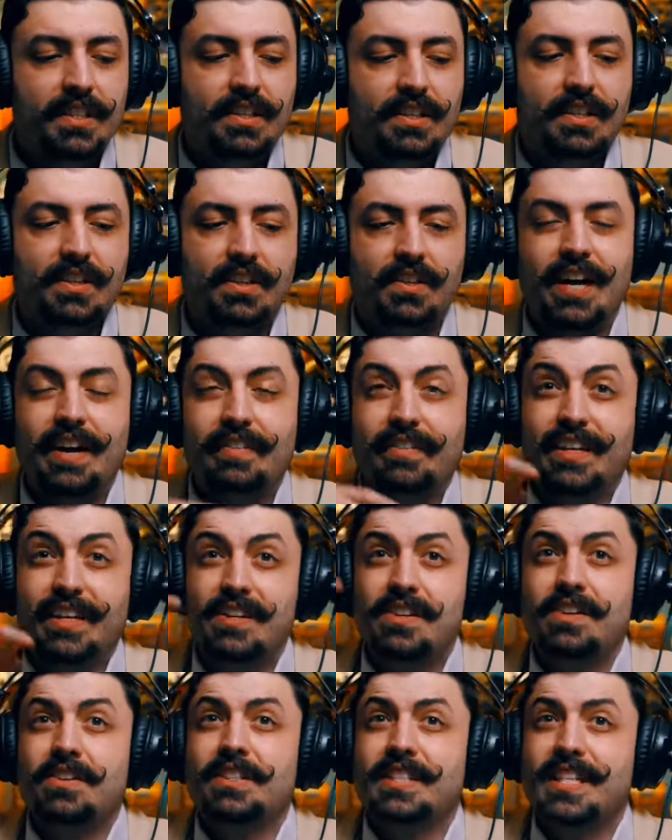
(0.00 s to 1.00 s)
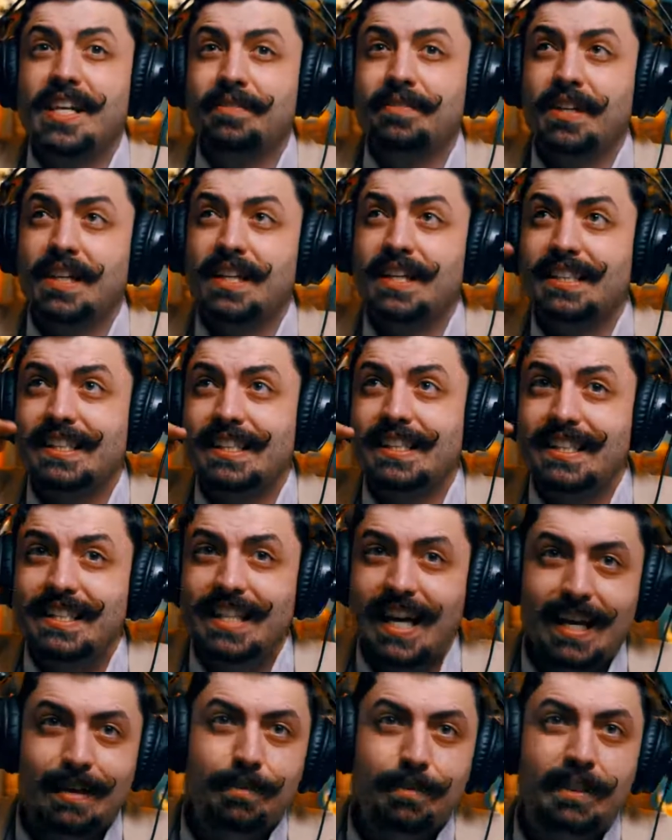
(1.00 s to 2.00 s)
are having a hard time kind of
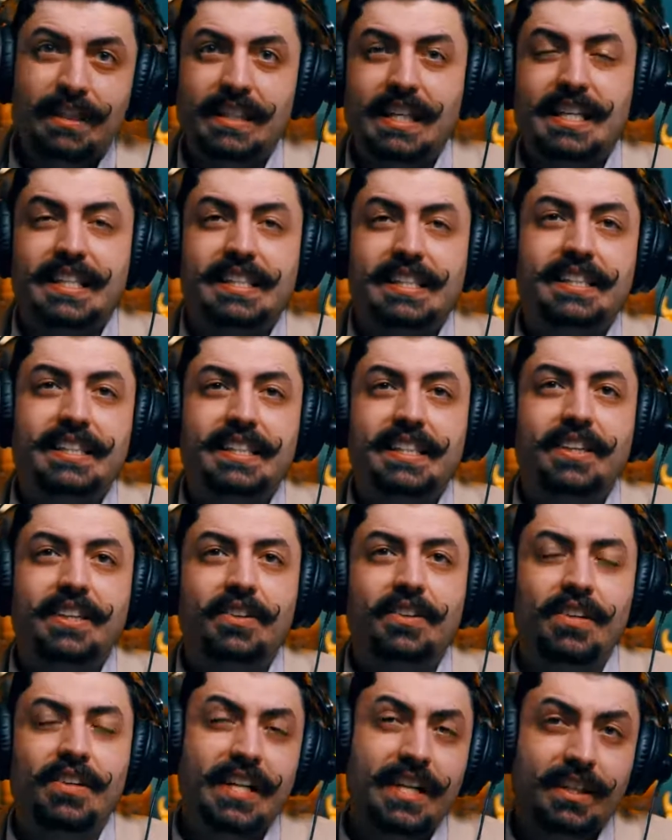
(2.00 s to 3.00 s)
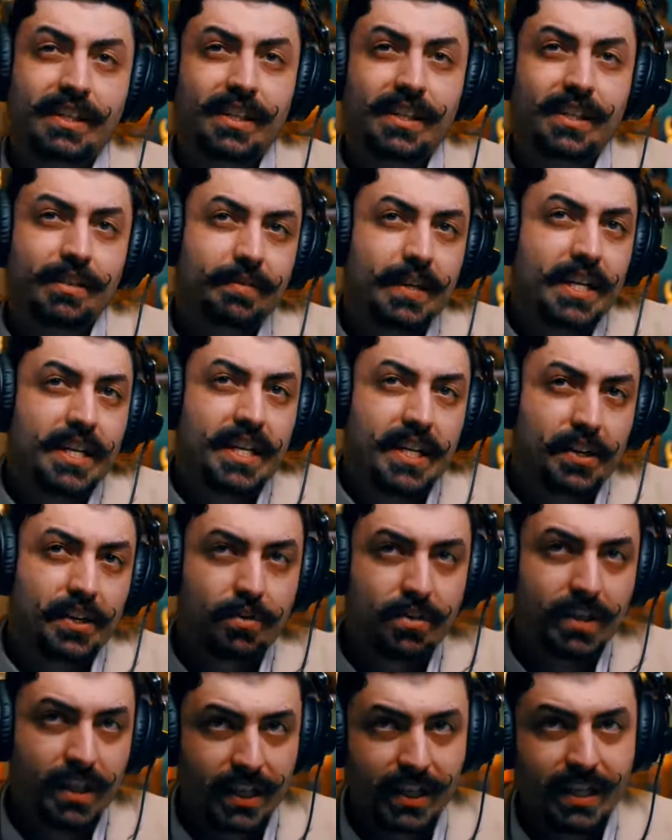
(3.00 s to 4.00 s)
stabilizing your income.
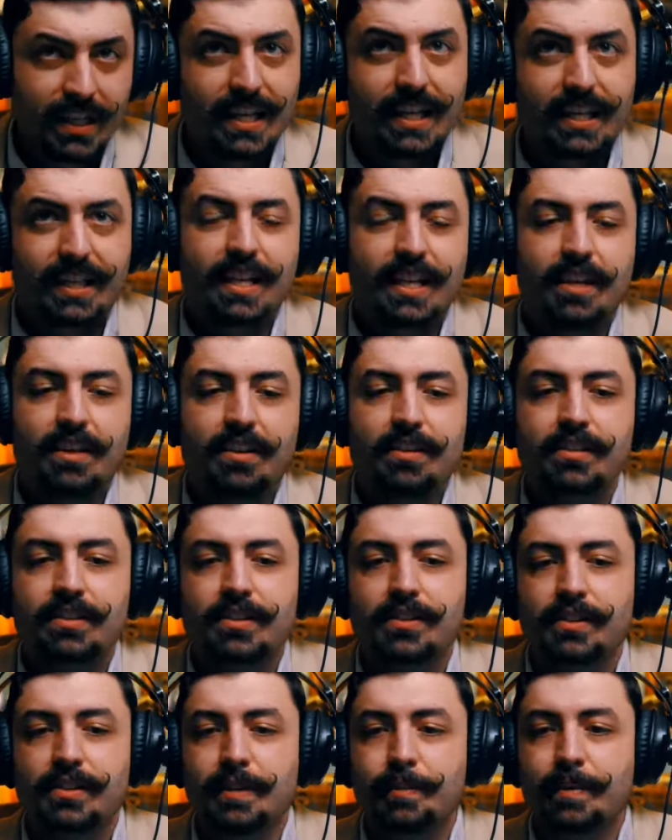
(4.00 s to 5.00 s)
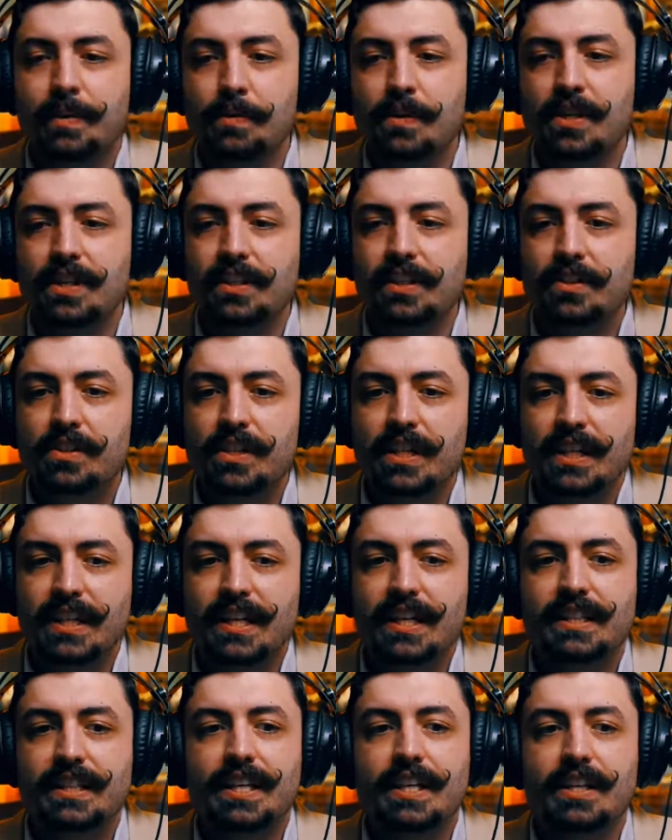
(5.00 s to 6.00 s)
You can get there, don't get me wrong, you can
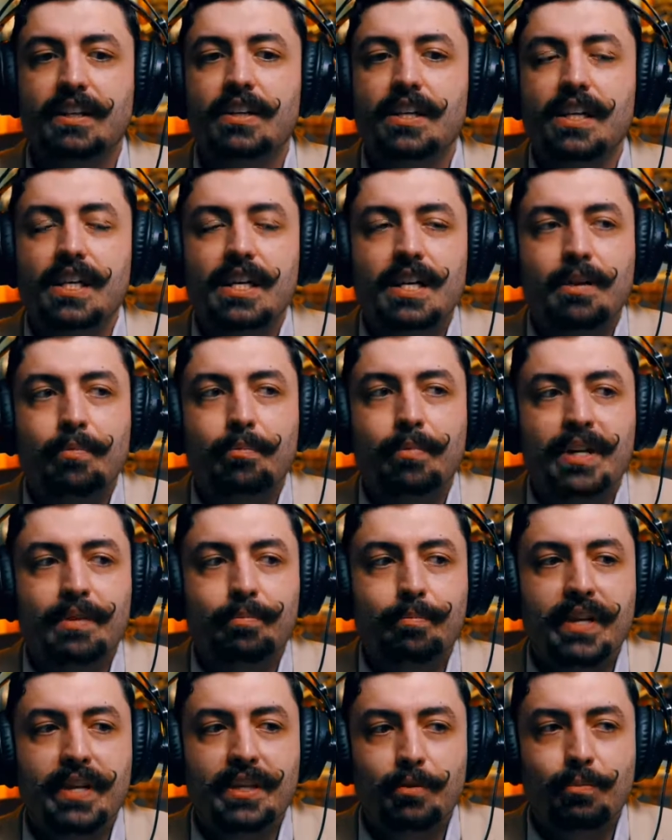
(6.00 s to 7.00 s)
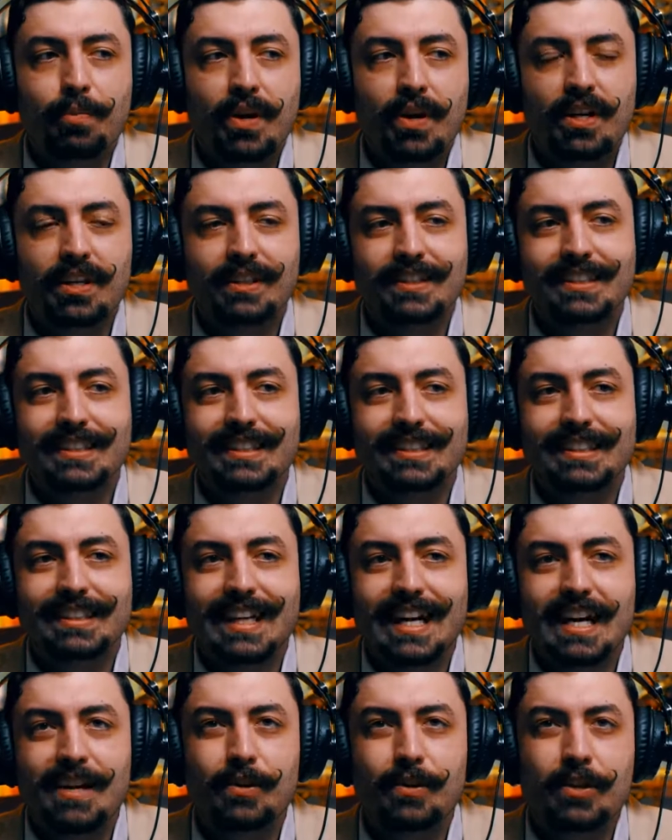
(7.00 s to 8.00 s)
get there, but pinch products
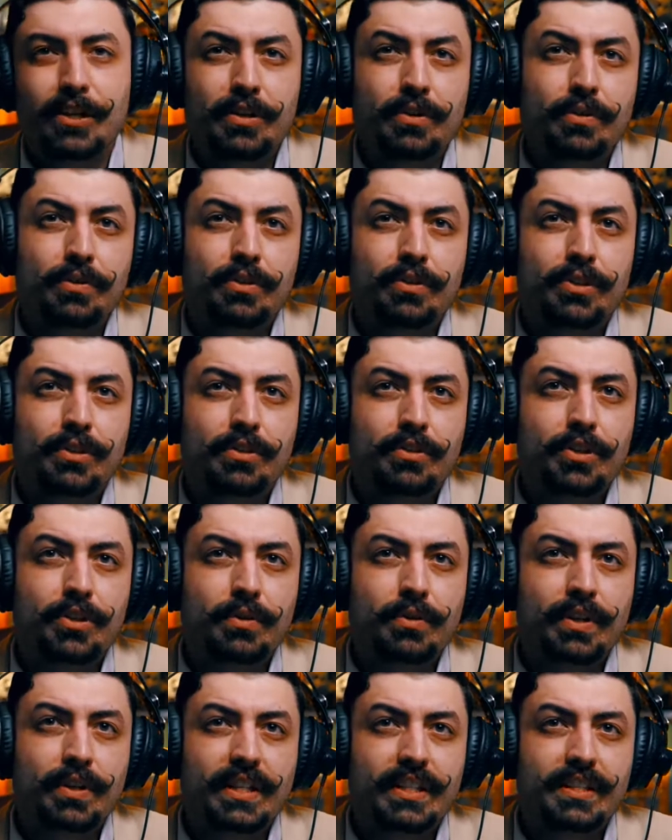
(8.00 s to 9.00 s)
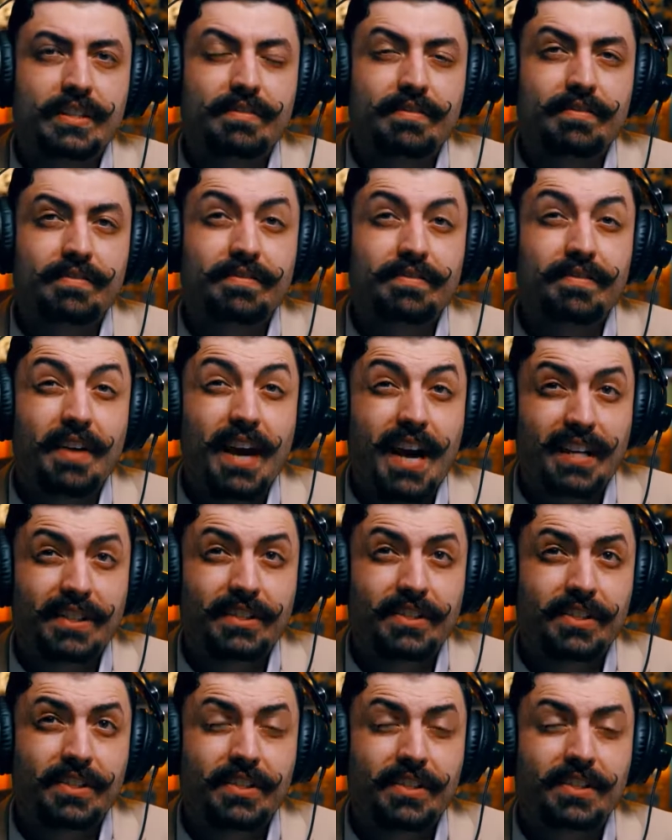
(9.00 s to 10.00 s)
allow you to do it
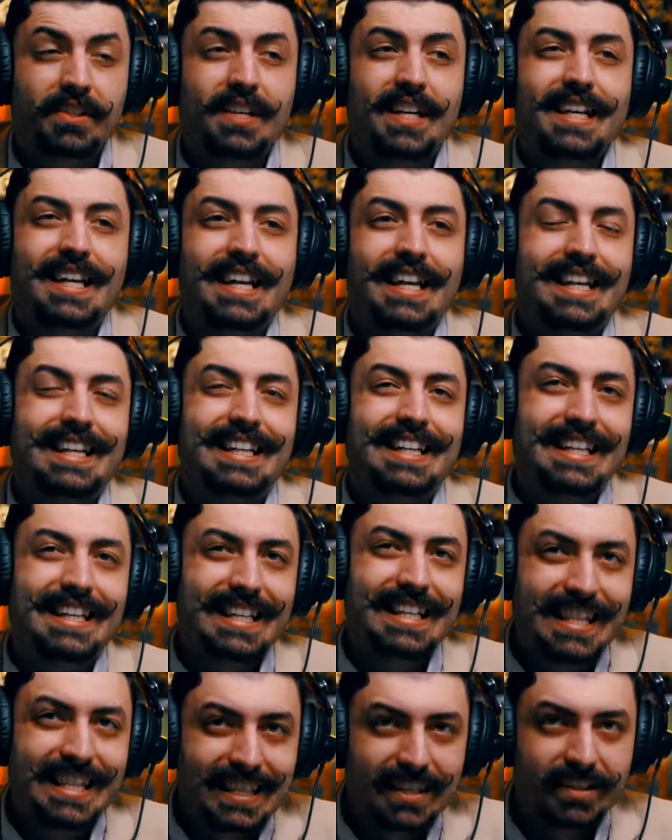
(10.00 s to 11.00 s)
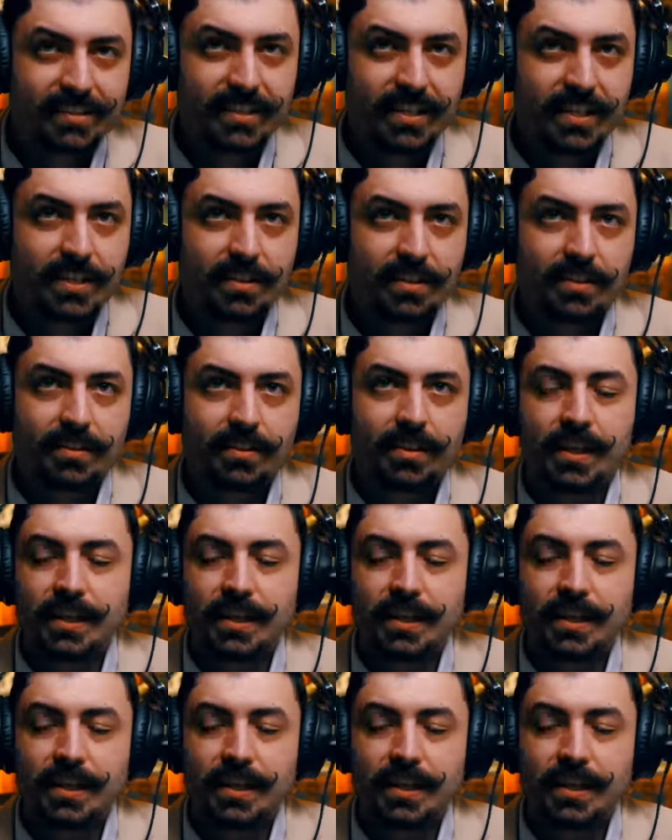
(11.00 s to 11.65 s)
faster and easier,